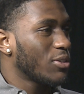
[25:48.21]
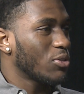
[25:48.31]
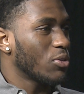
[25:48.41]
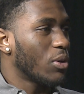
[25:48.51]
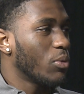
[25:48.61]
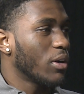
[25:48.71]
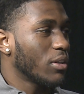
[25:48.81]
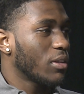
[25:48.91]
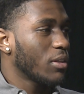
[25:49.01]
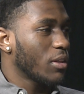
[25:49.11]
So I
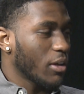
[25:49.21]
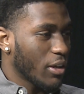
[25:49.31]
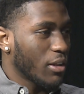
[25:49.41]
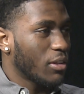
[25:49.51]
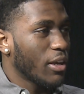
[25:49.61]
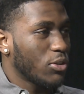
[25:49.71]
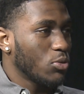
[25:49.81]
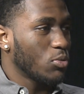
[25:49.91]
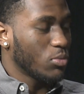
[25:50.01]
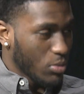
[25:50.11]
want to, again, thank
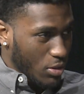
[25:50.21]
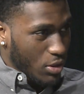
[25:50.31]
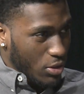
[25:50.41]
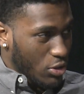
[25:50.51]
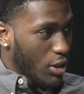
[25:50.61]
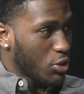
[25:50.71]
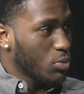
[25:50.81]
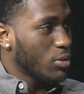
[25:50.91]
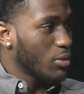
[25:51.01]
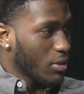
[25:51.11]
you,
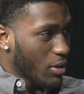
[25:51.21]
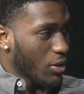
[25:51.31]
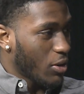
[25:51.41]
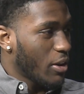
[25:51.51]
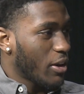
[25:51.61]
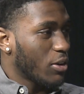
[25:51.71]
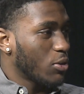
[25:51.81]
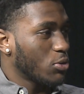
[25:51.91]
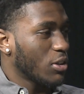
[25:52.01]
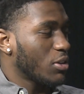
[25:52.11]
Joshua, head
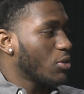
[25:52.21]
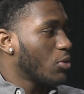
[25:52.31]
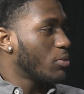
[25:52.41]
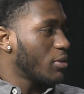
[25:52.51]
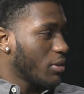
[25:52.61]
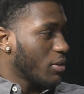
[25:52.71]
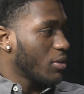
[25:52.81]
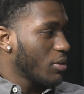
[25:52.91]
coach Anthony Obrey, and